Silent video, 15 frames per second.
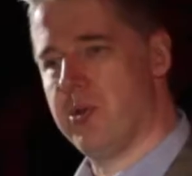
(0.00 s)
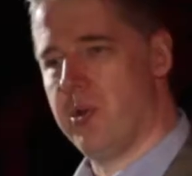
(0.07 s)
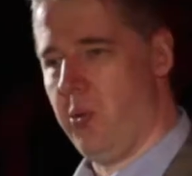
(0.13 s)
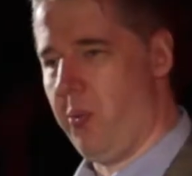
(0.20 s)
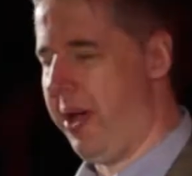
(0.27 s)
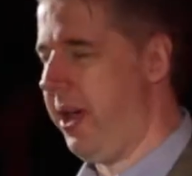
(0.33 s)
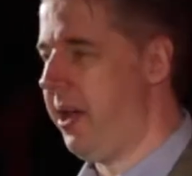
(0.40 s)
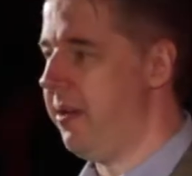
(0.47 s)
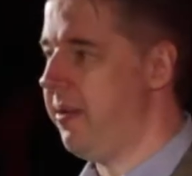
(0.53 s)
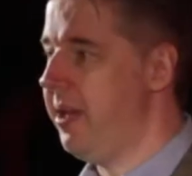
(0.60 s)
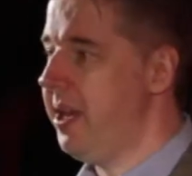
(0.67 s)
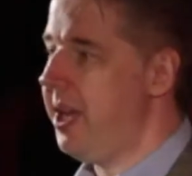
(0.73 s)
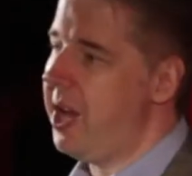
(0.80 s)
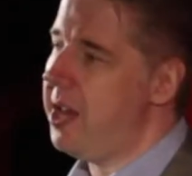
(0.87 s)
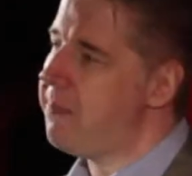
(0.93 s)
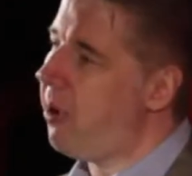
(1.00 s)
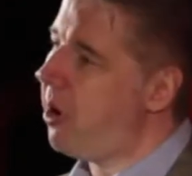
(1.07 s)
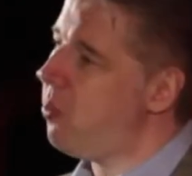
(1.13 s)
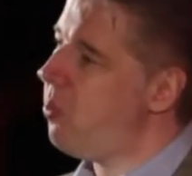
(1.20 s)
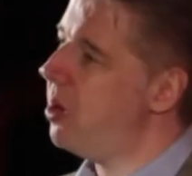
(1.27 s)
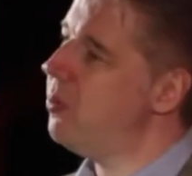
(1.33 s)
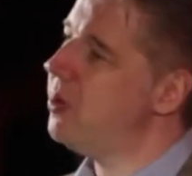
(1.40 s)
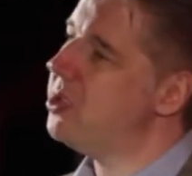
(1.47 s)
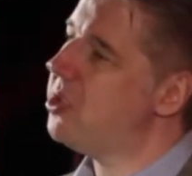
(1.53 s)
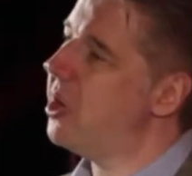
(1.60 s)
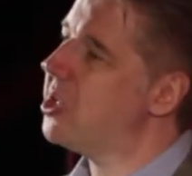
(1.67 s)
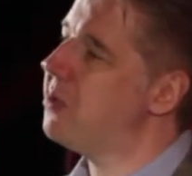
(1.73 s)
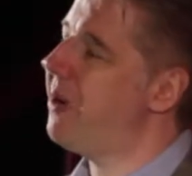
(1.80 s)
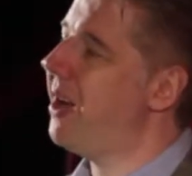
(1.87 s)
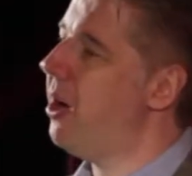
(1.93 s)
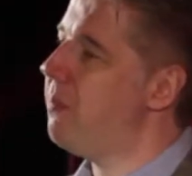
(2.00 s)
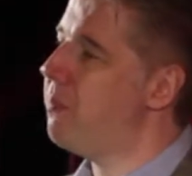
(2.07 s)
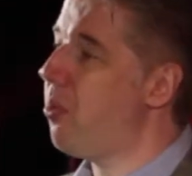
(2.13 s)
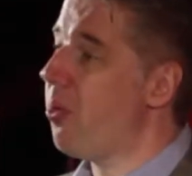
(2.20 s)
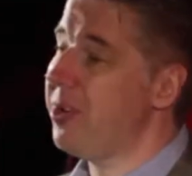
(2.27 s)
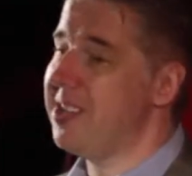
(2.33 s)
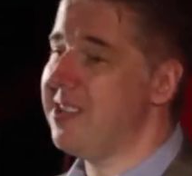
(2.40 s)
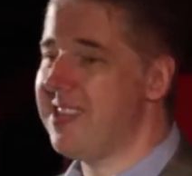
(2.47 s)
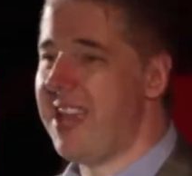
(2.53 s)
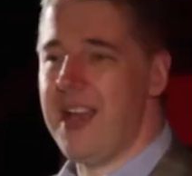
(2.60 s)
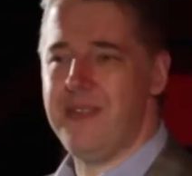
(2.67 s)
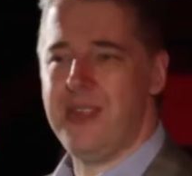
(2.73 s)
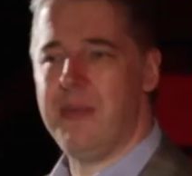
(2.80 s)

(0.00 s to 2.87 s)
away. In part one, we talked about how important it is to have that